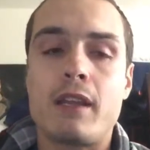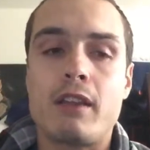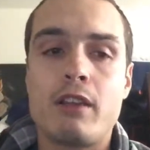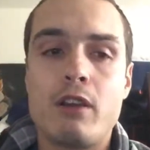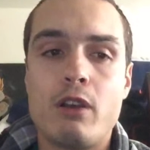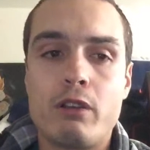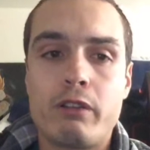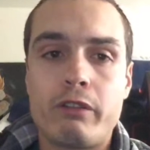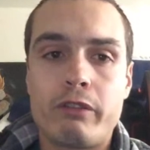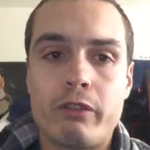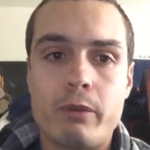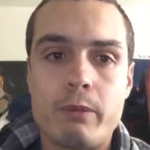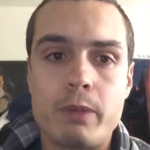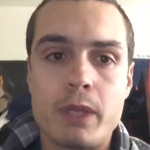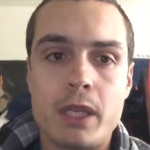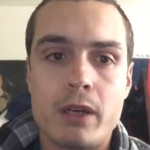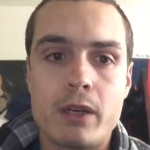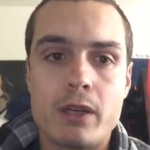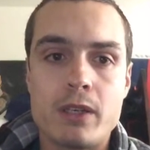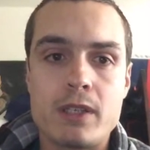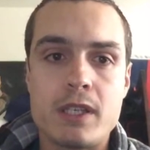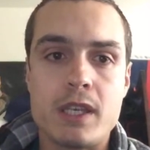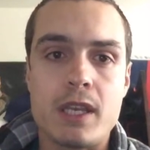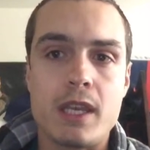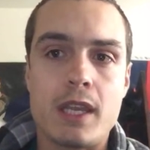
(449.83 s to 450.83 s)
It goes from
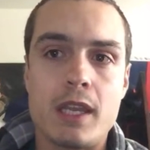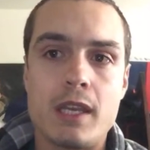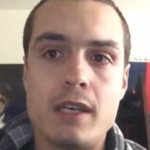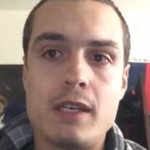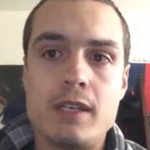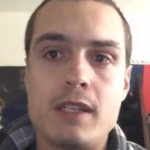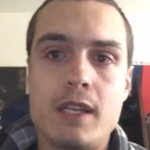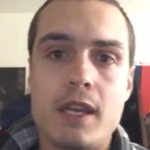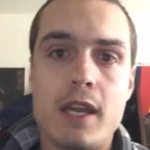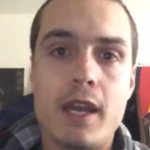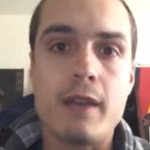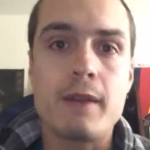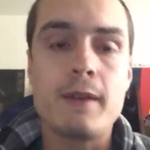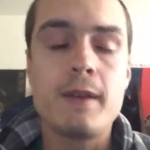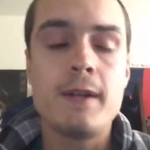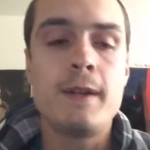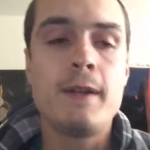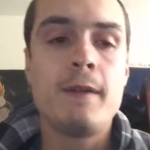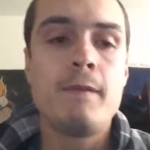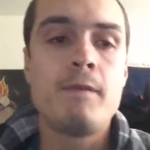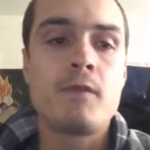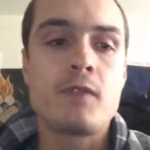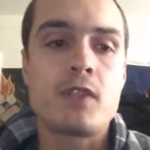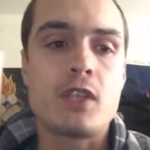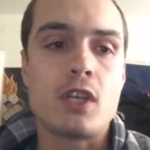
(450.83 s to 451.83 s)
here to India
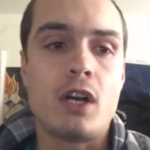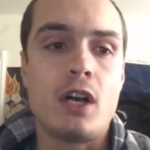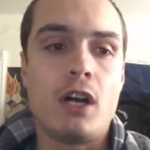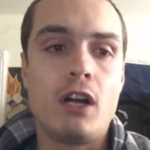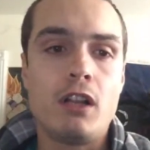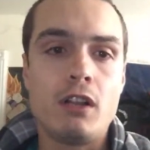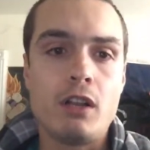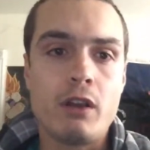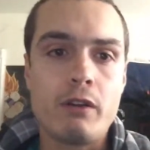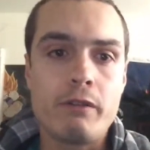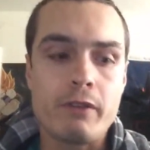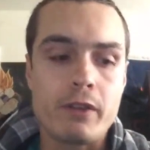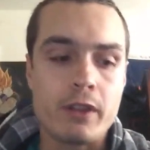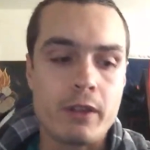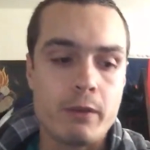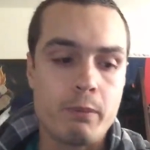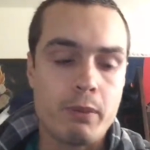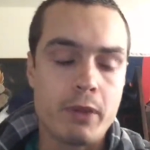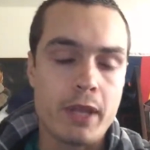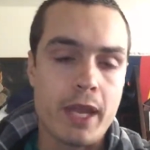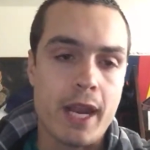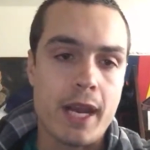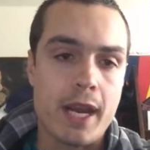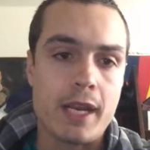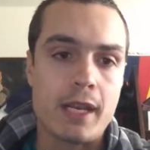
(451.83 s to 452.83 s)
to all over the
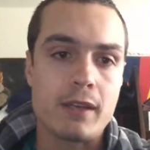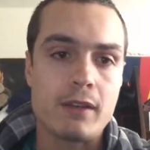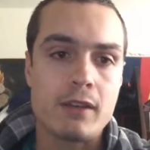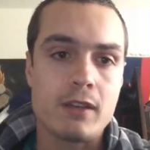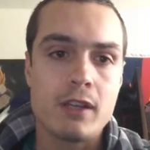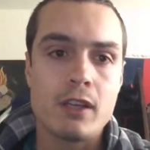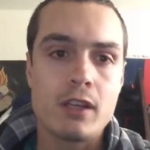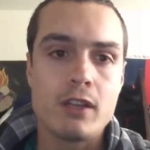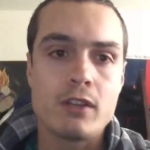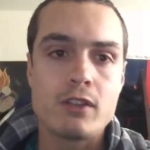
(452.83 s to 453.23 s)
planet.